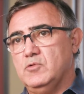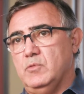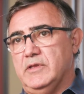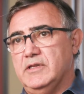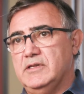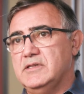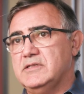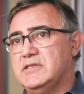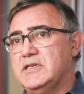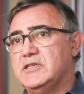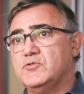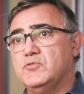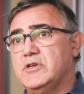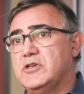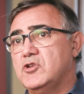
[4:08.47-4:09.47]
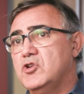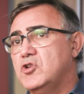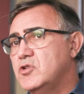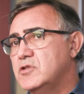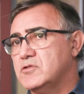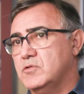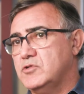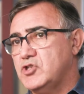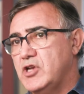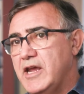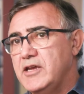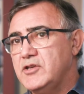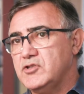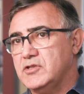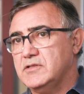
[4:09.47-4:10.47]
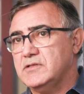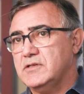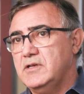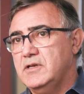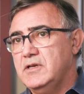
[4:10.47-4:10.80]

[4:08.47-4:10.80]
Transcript: or when the disease recurs or changes,